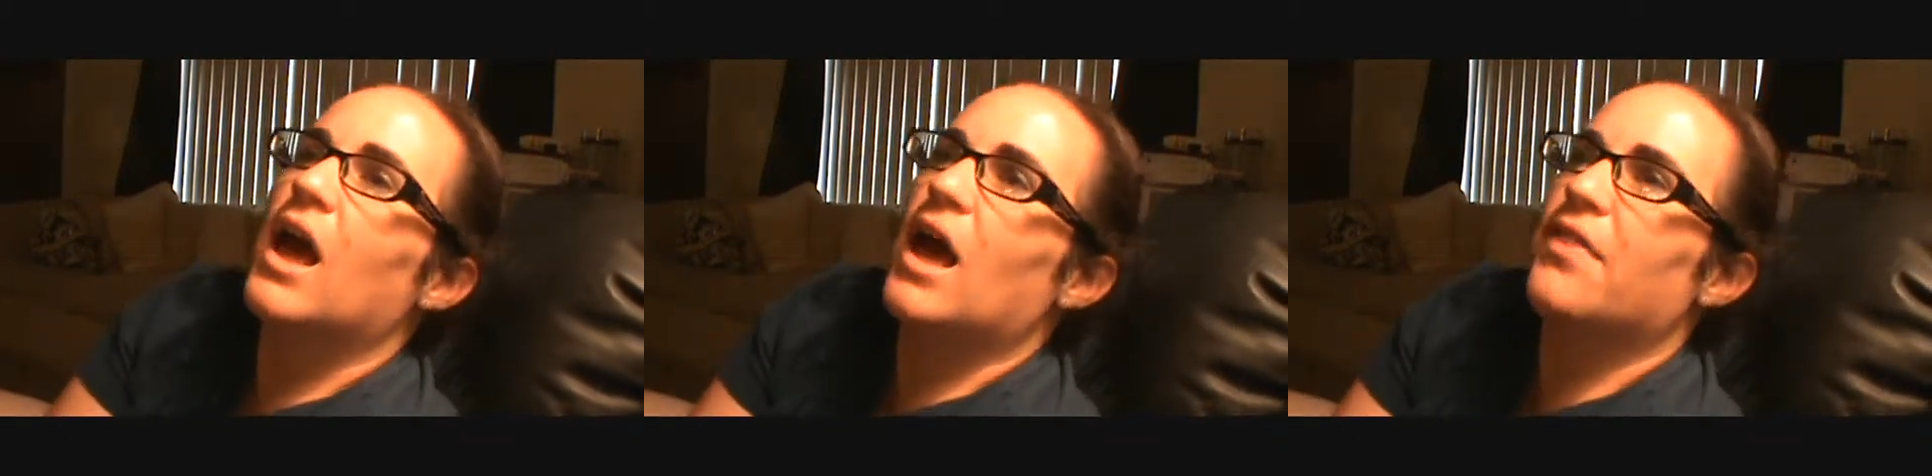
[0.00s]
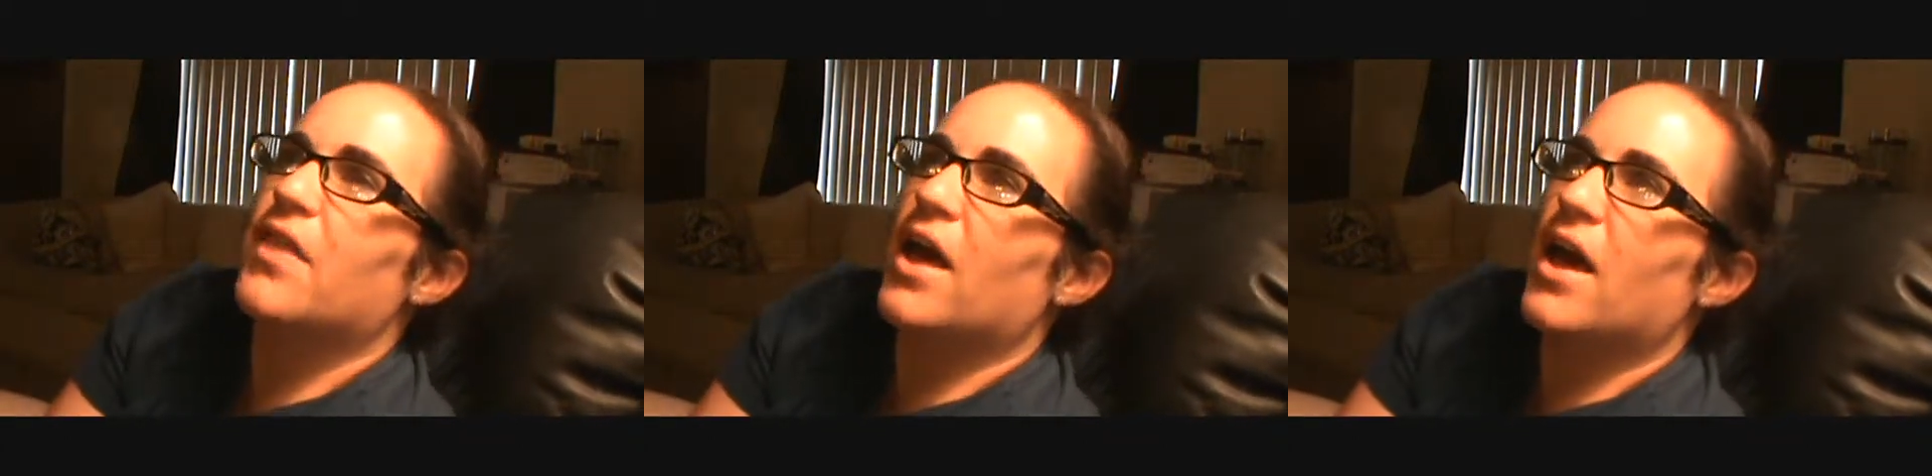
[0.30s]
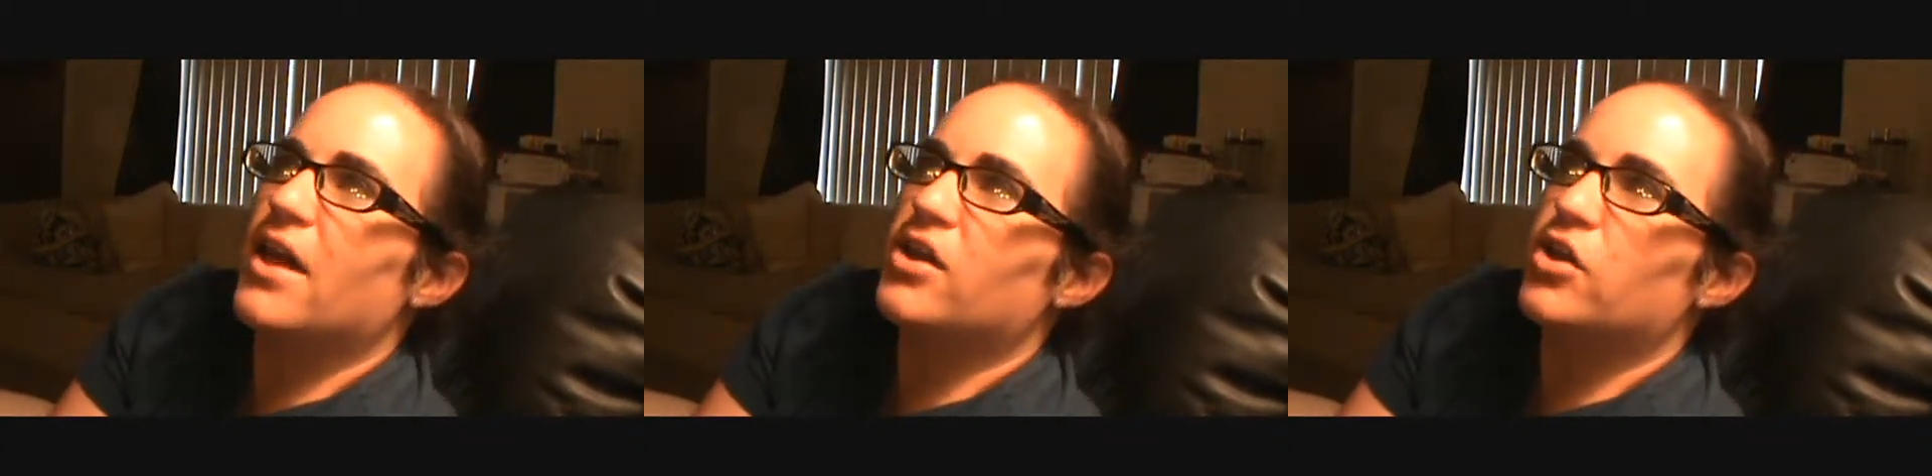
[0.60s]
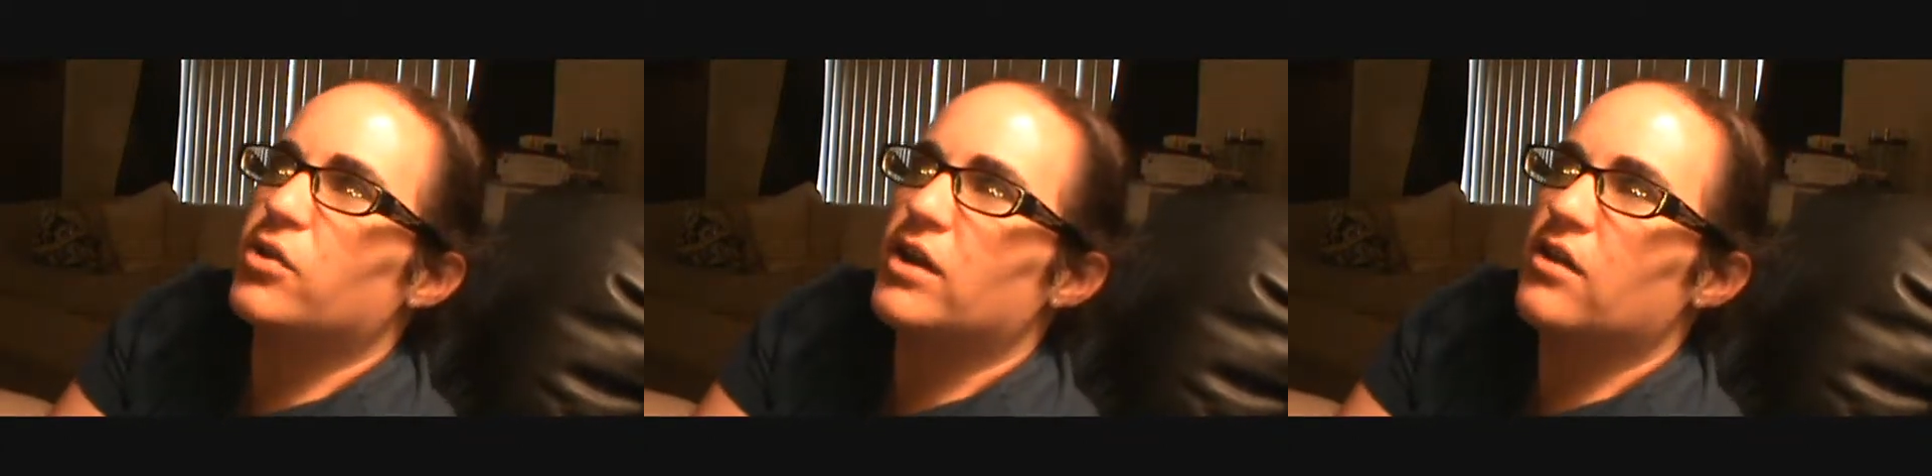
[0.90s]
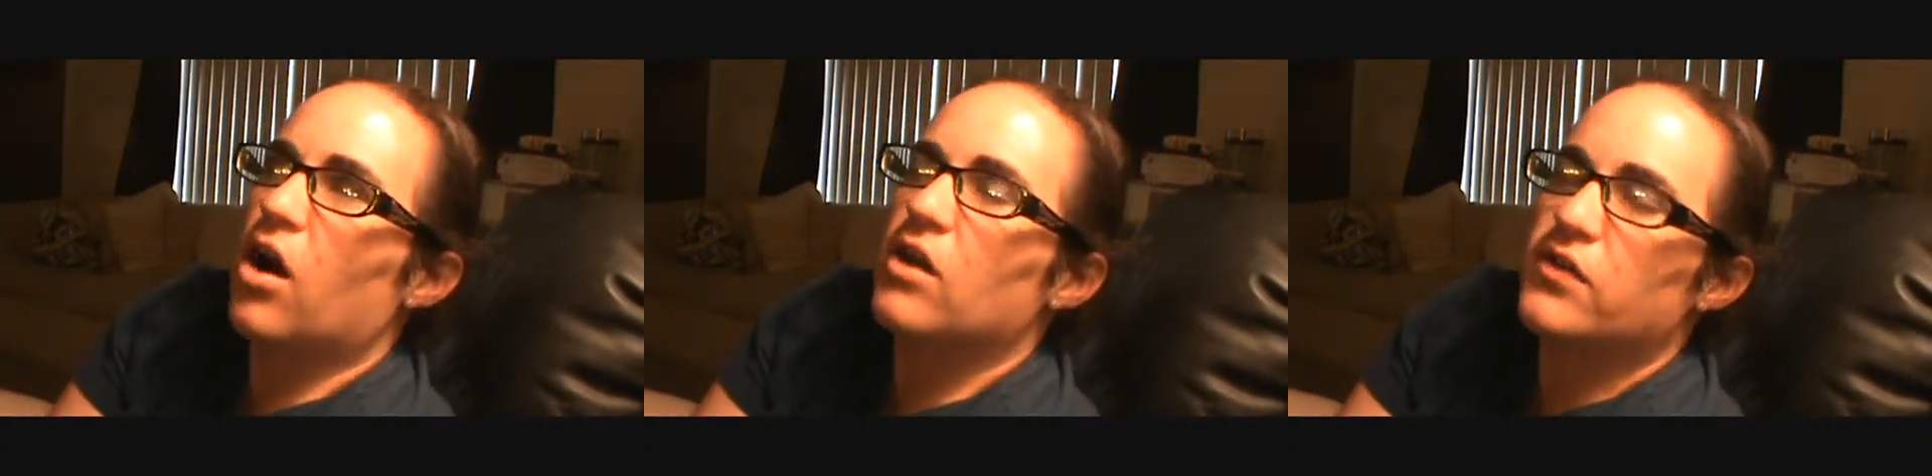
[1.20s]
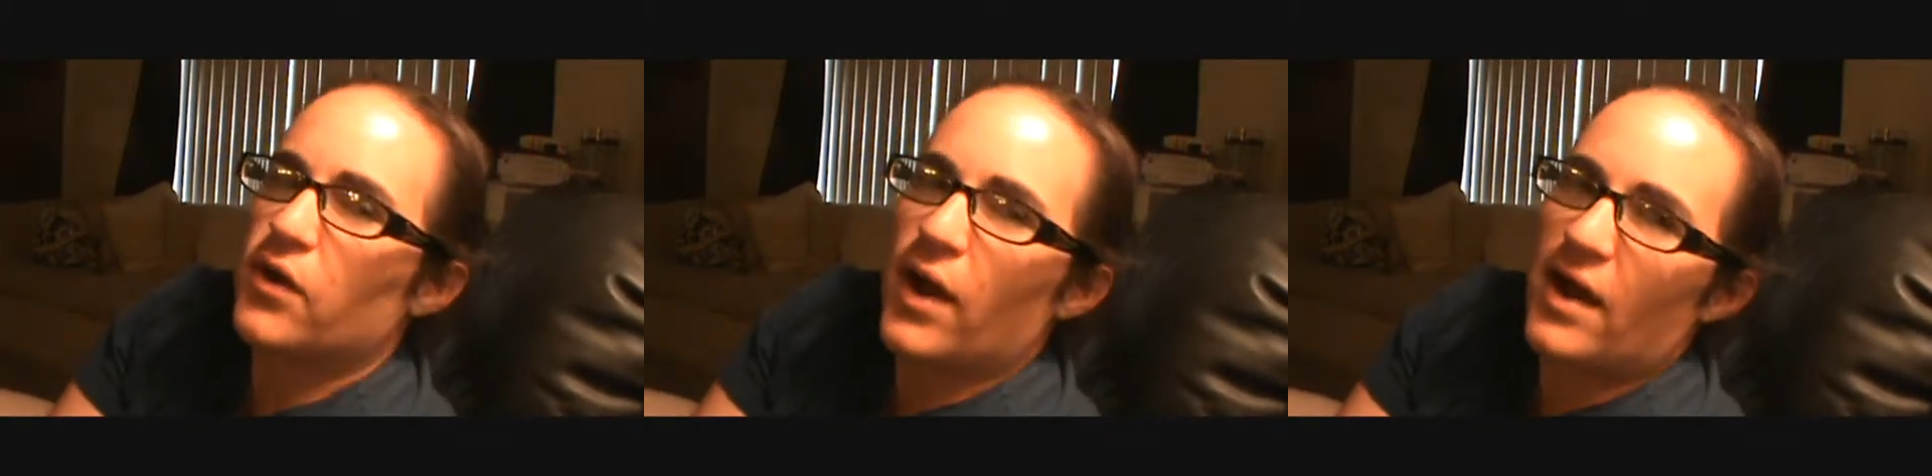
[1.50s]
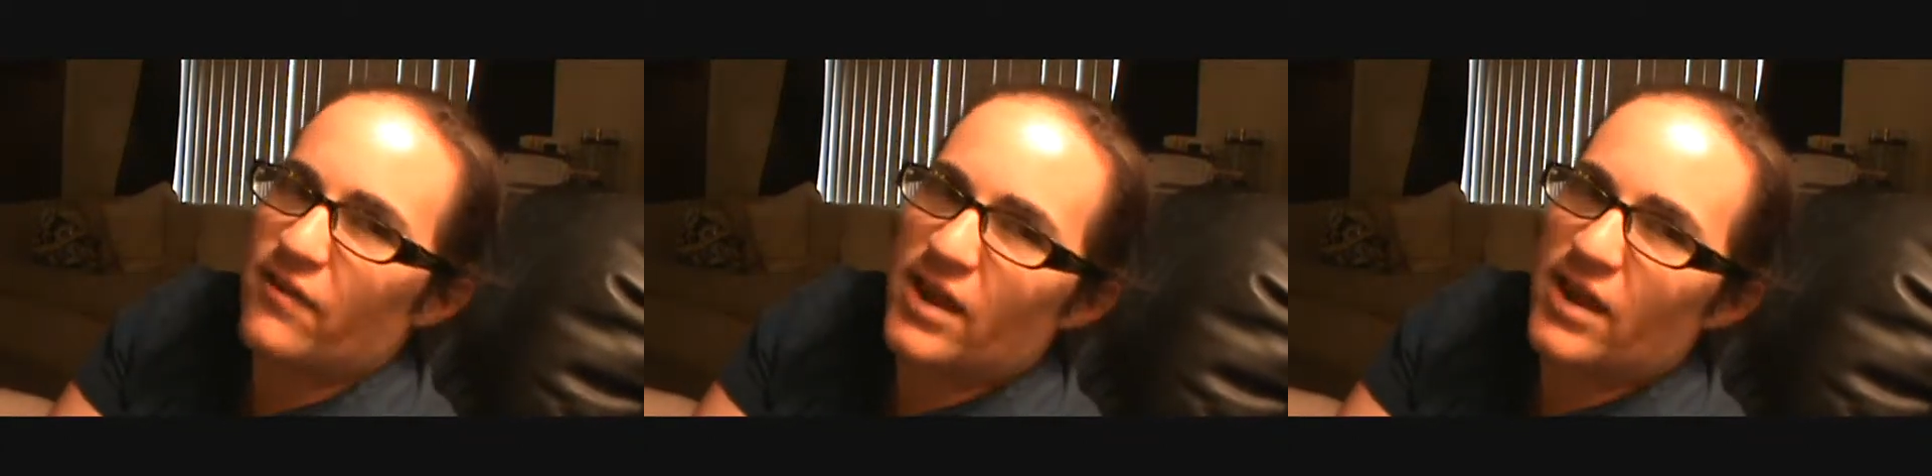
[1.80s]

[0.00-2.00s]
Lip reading: And then you need to also have